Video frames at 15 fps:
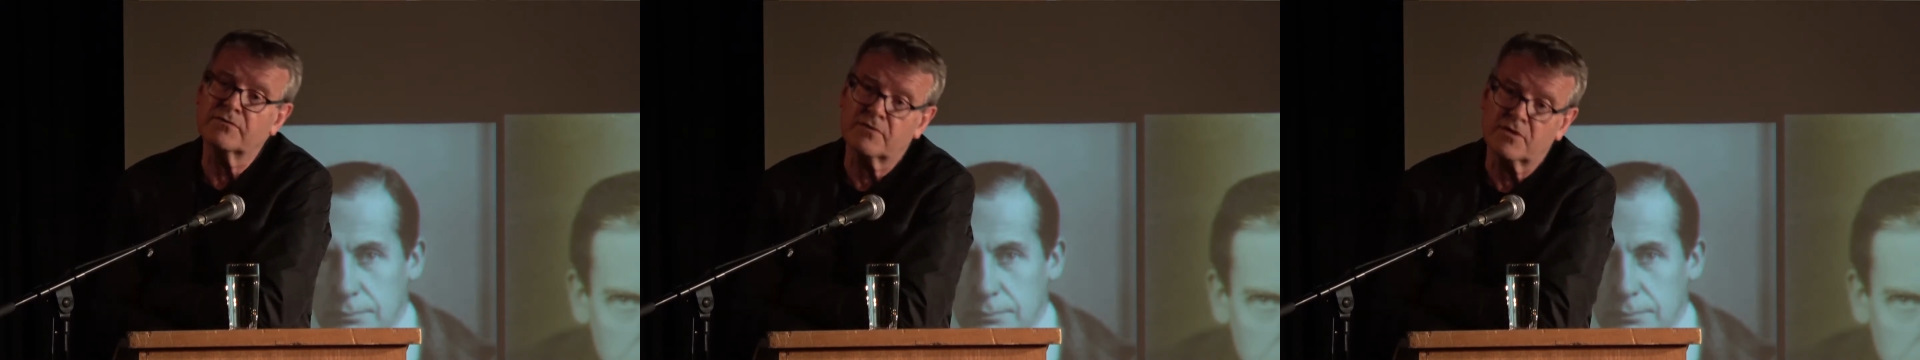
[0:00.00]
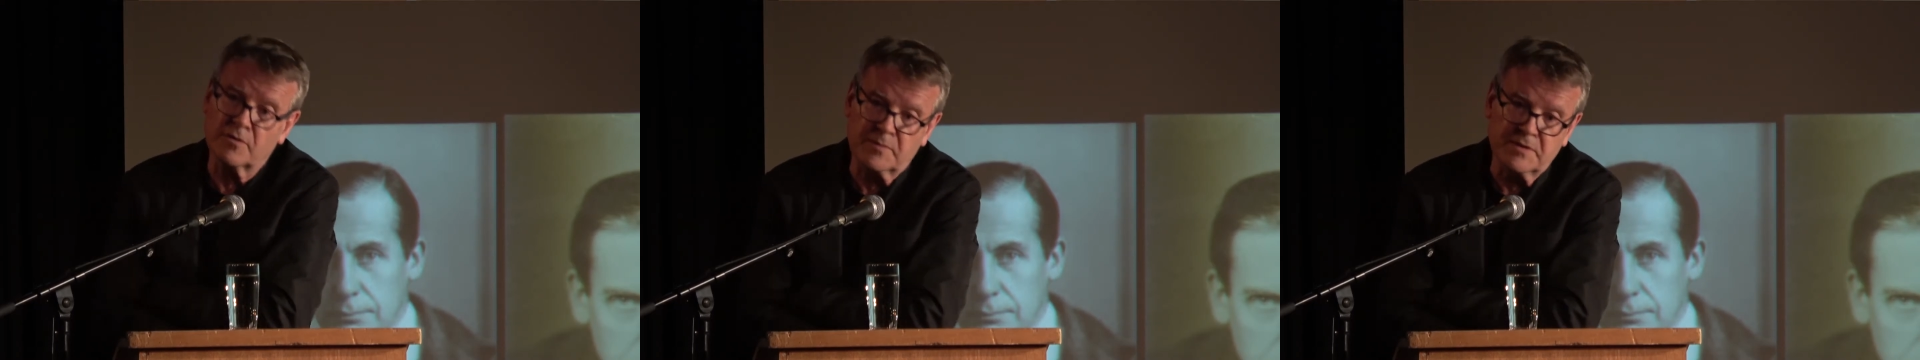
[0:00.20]

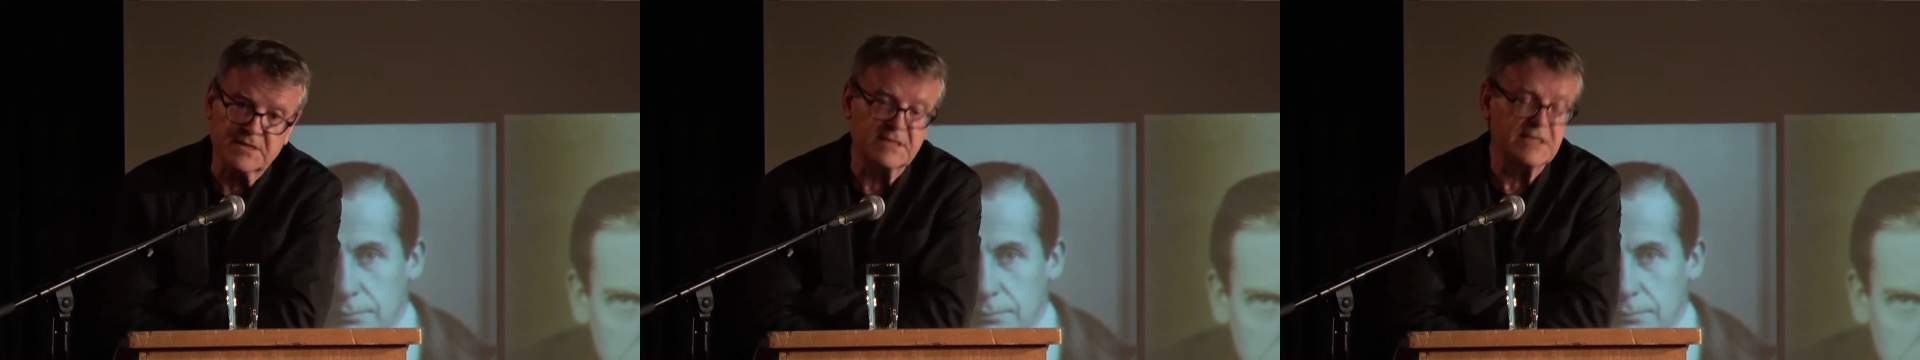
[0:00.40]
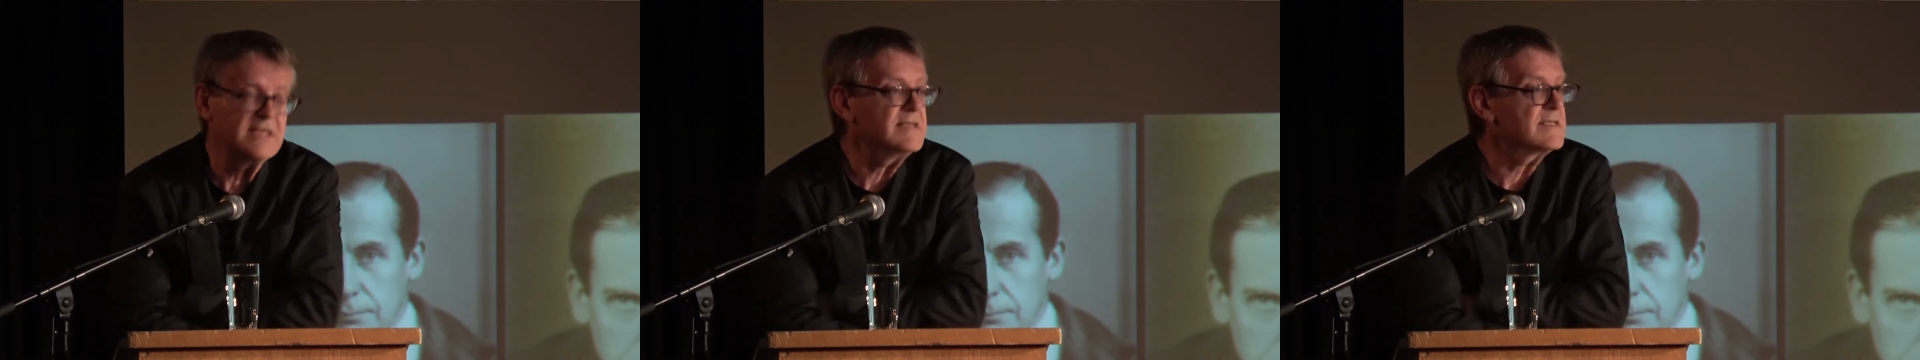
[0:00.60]
Gropius,
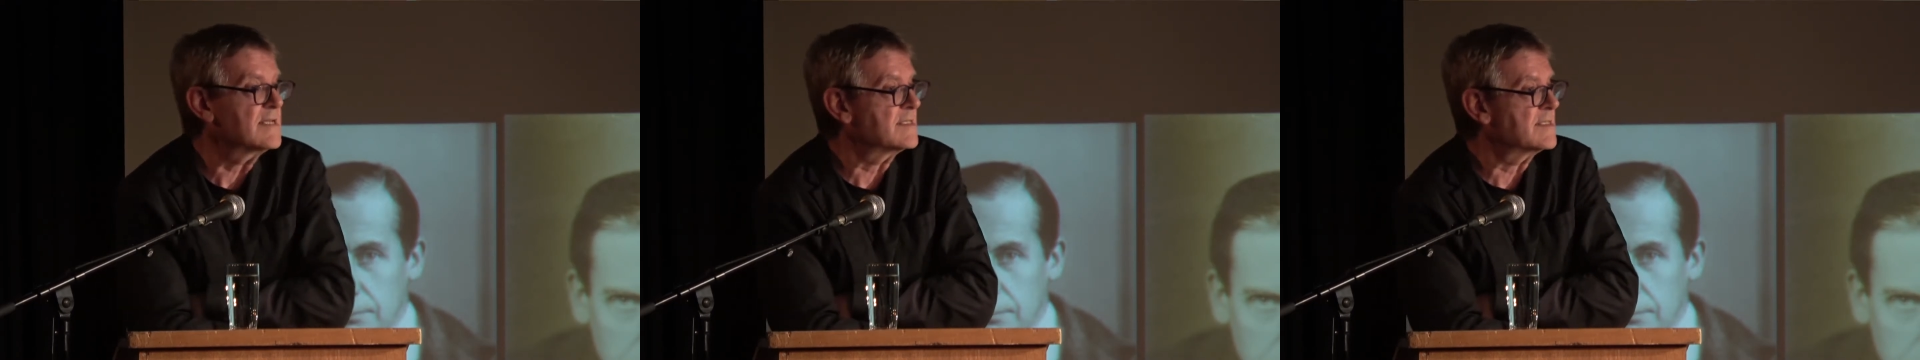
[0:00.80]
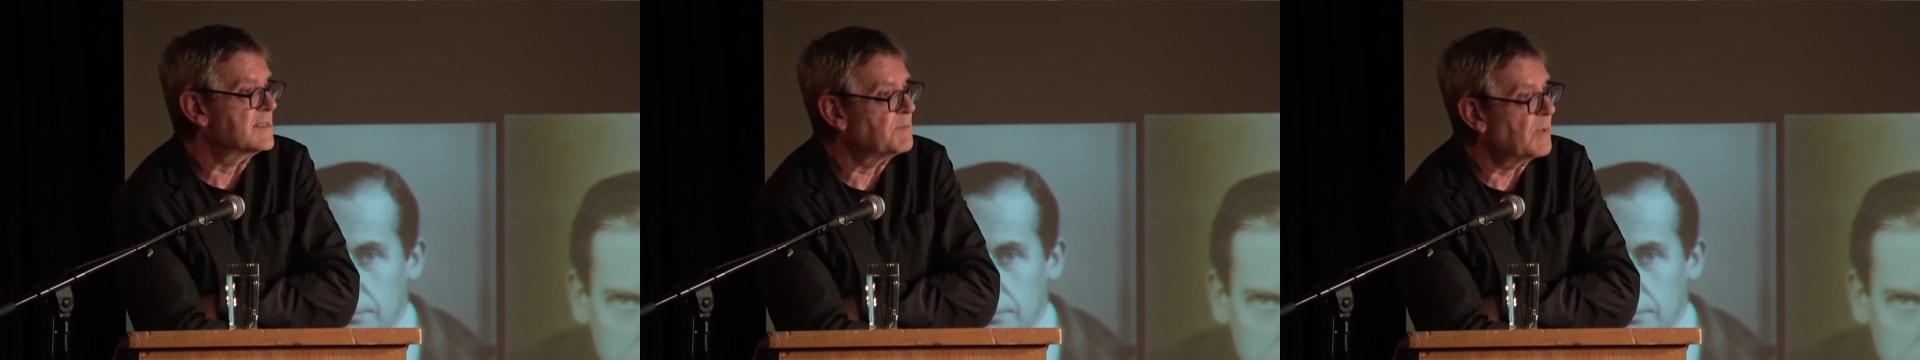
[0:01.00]
he's
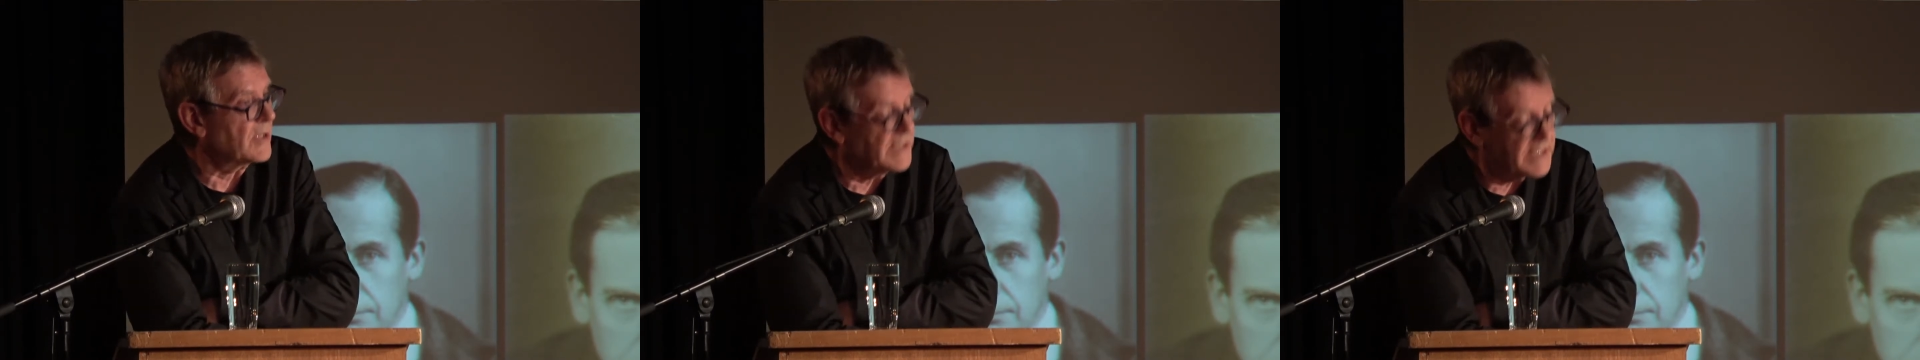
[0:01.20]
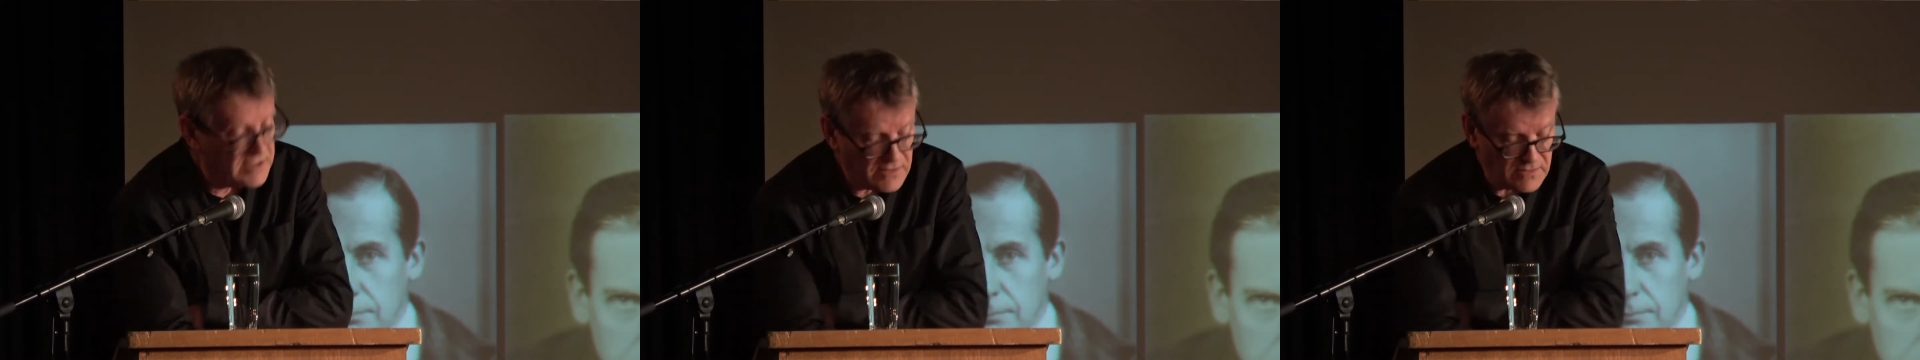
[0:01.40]
as
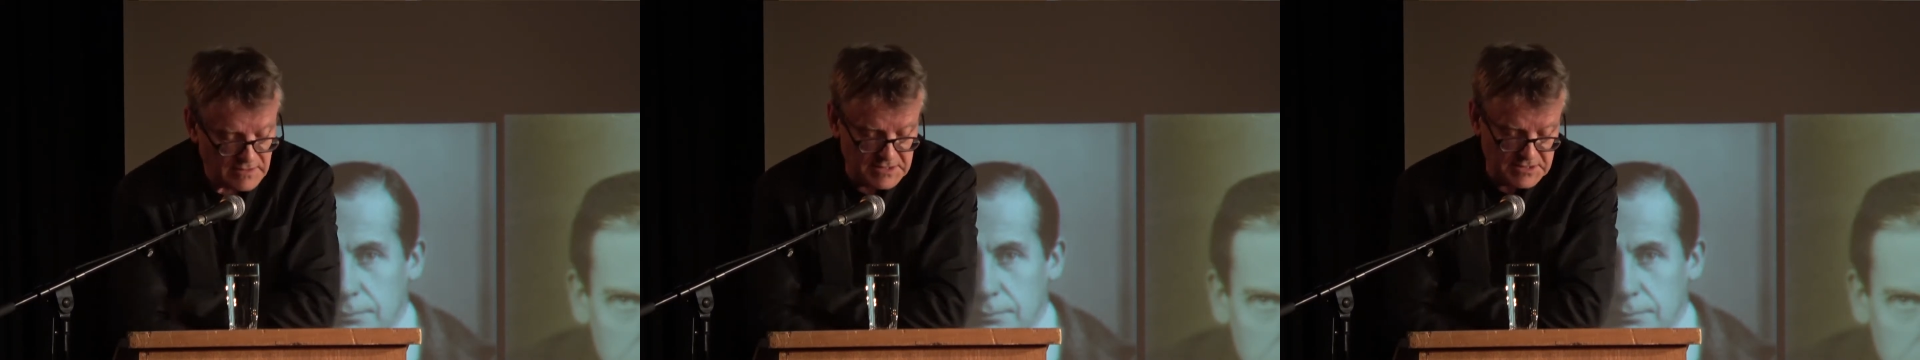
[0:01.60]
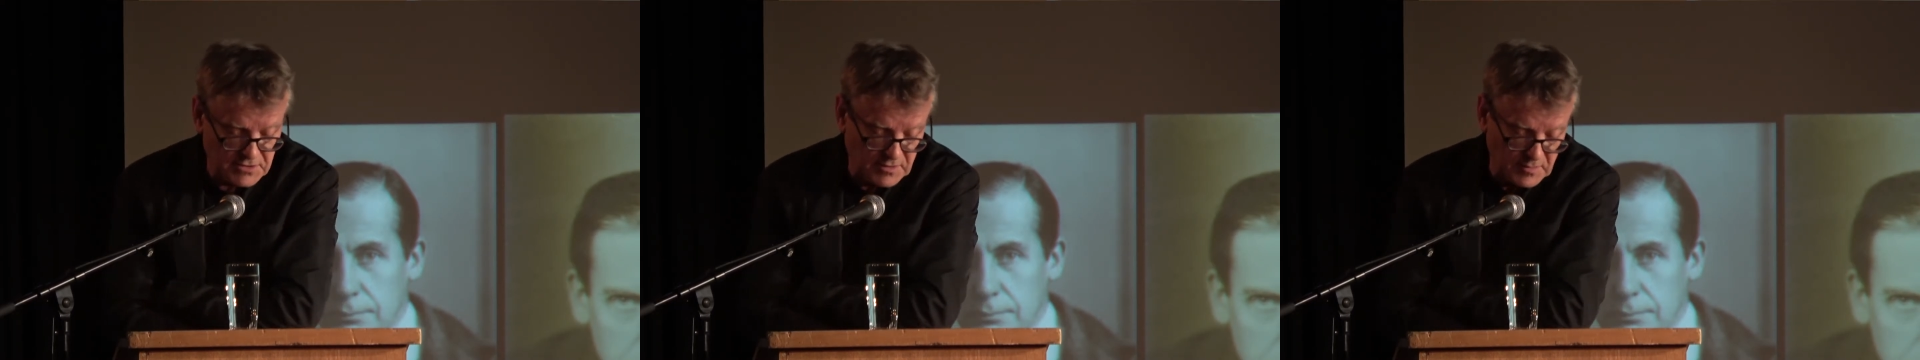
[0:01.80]
political
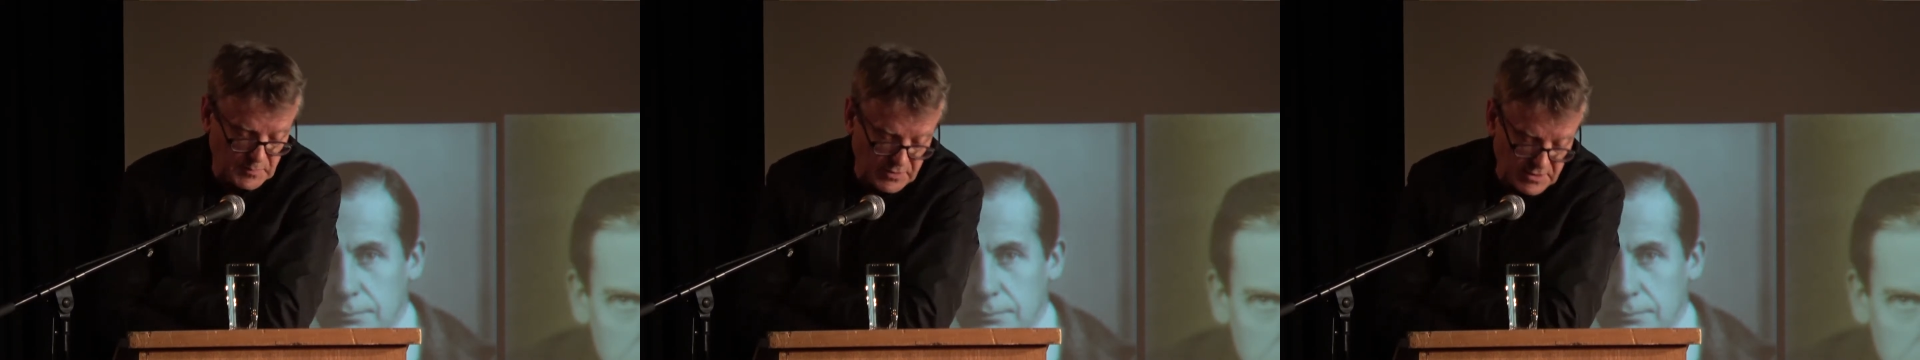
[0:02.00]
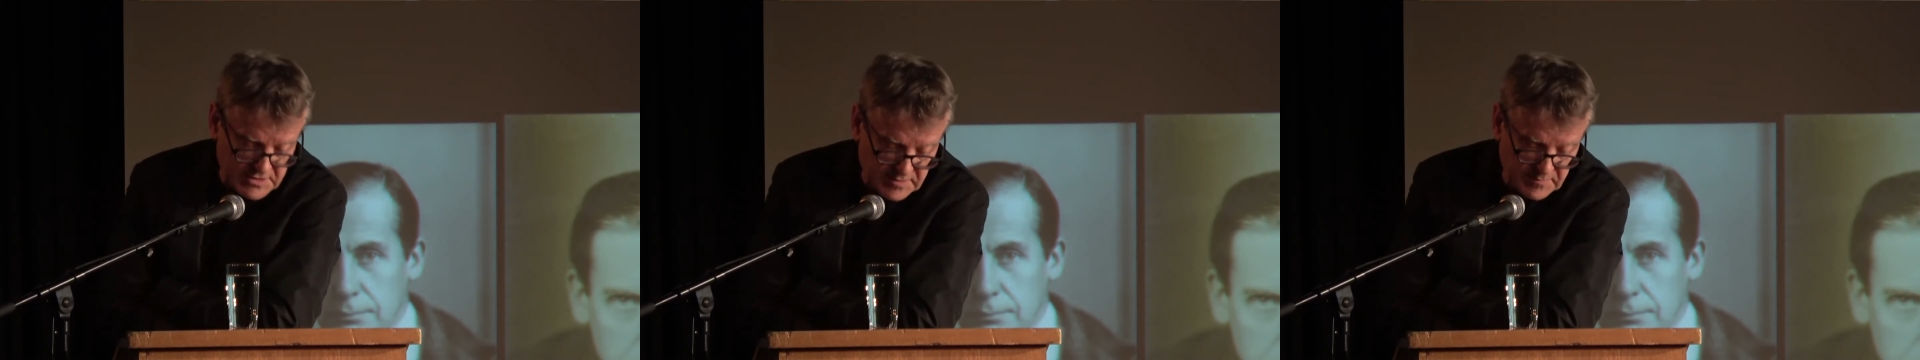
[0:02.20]
as you could
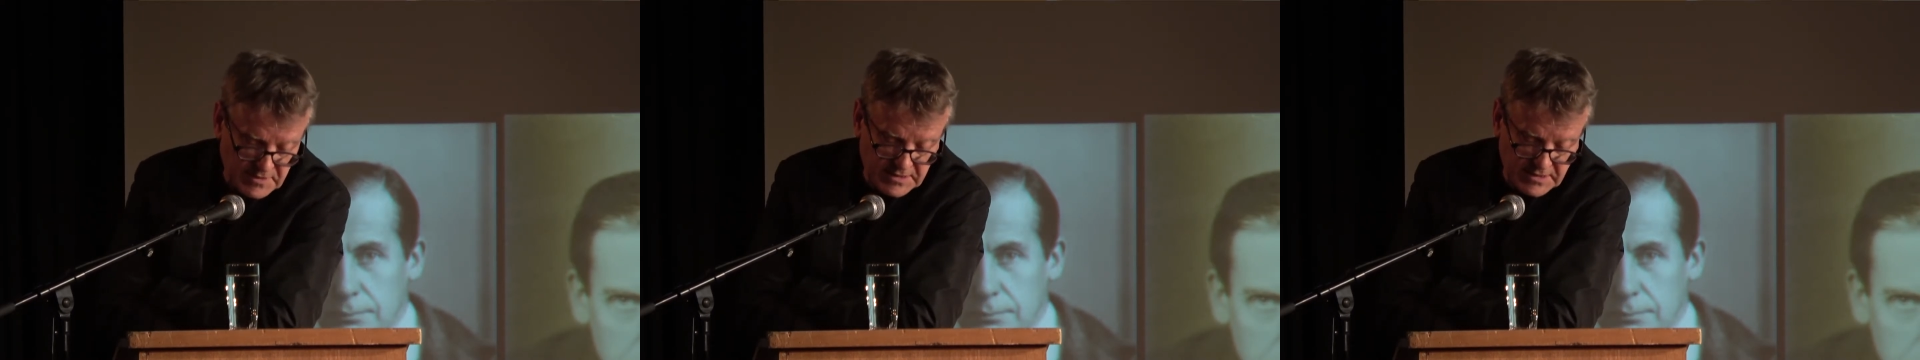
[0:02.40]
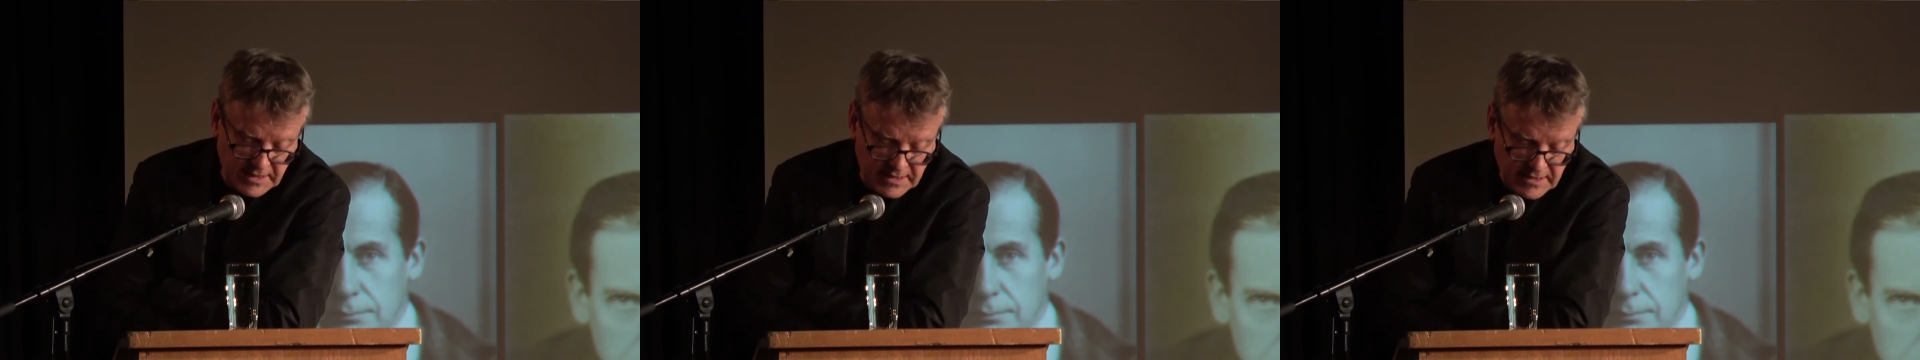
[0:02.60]
possibly
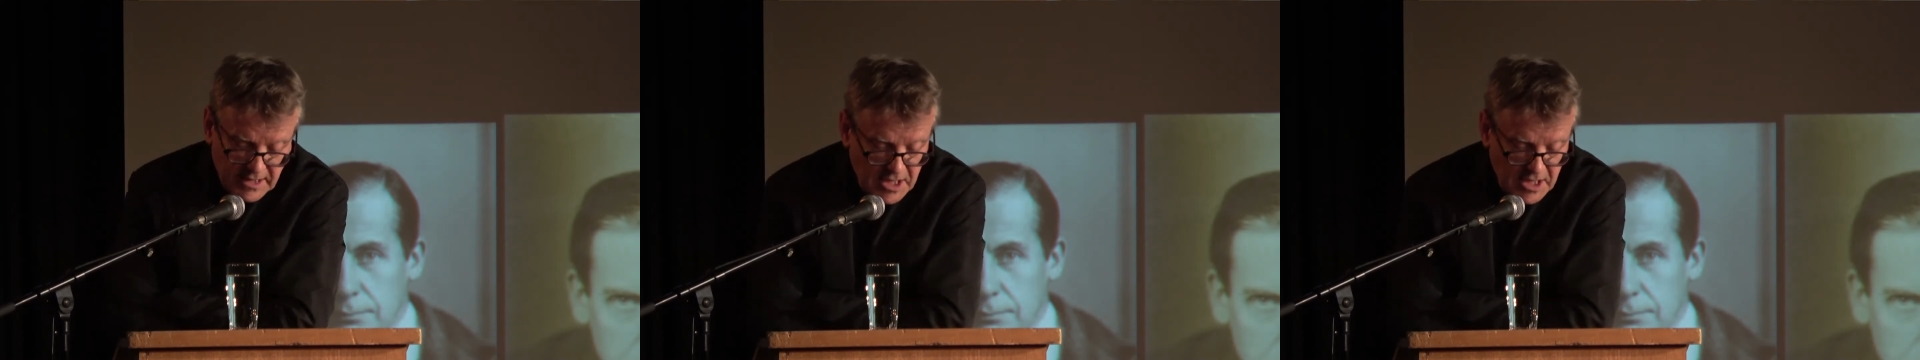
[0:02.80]
get,